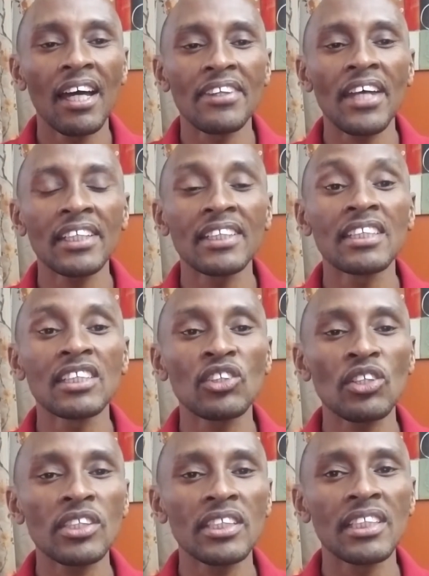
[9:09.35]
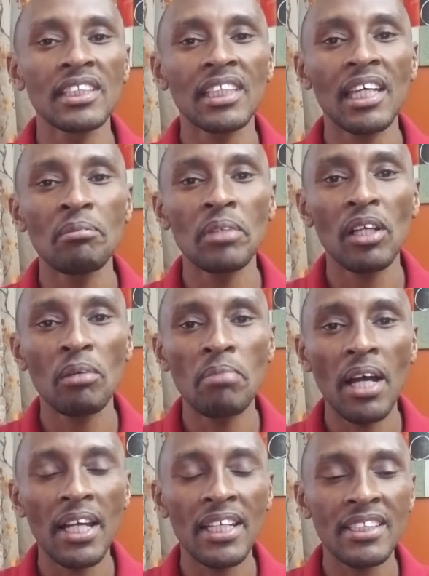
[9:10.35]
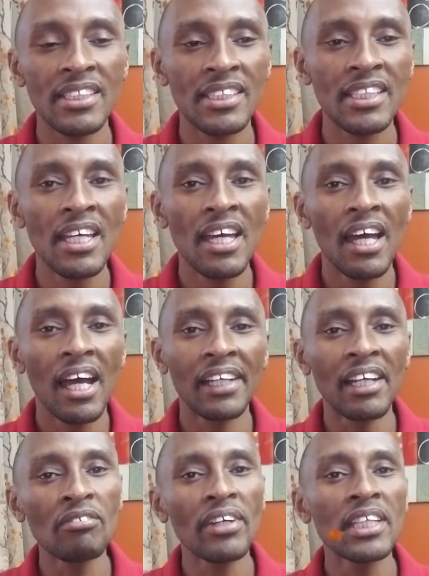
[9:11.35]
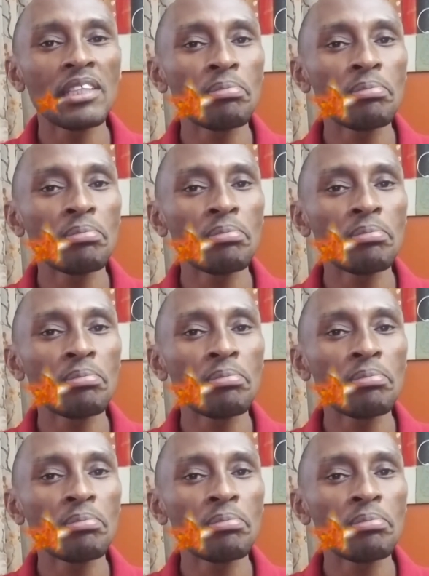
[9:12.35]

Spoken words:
that it stores in its chemical balance. An average